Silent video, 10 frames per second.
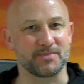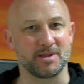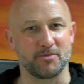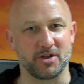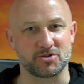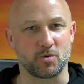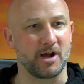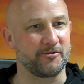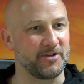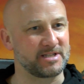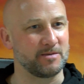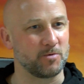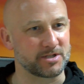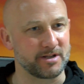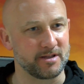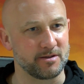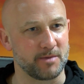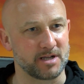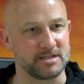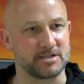But it was quite fitting, wasn't it, that
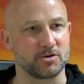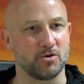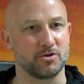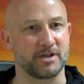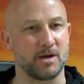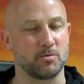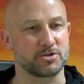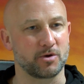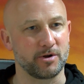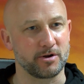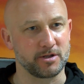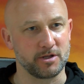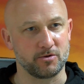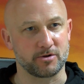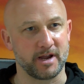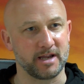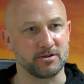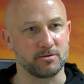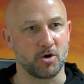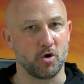Matty scored that, and what's going on in Ukraine at
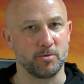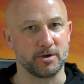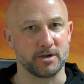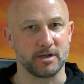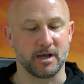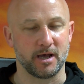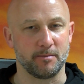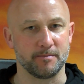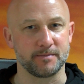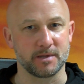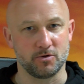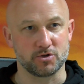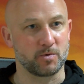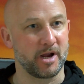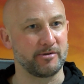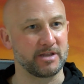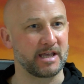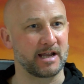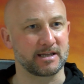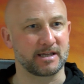the moment, us wearing the
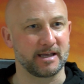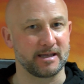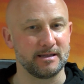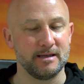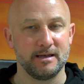yellow kit.